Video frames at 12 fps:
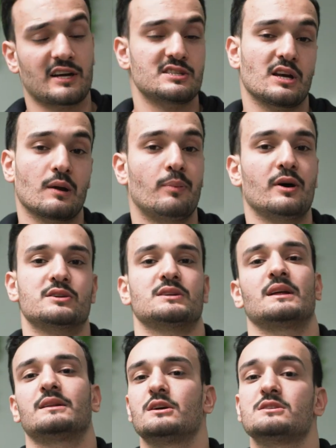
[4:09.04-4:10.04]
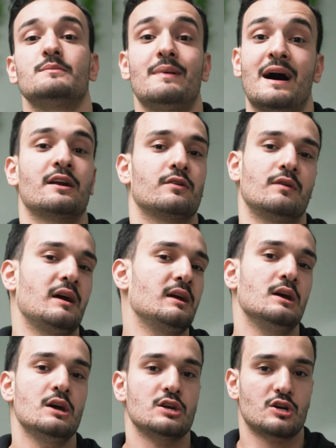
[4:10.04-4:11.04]
I can take a punch. Like, that doesn't matter, right?
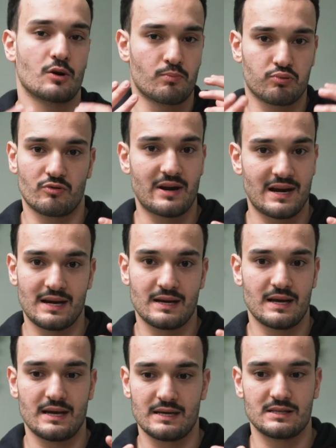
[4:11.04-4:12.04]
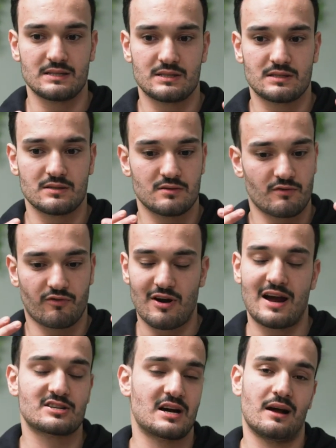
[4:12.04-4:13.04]
Your brain is
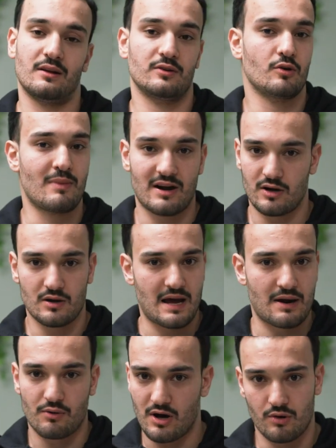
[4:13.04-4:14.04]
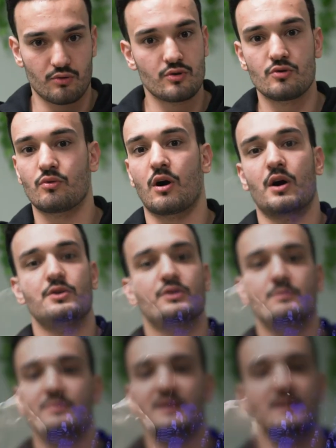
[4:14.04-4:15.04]
fragile. No matter, I don't care who you are, you
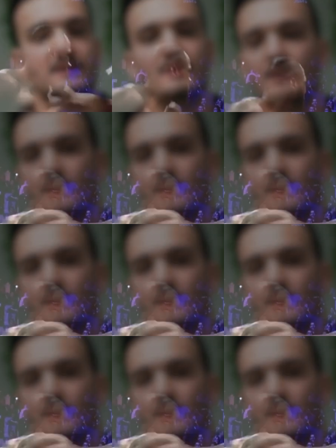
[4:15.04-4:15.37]
could be,